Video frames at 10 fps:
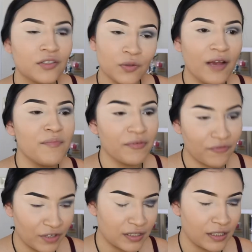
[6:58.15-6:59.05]
So I've been
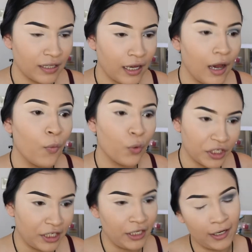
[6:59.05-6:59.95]
fixing that. I'm
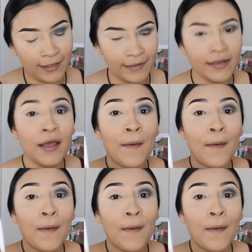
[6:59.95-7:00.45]
working on it.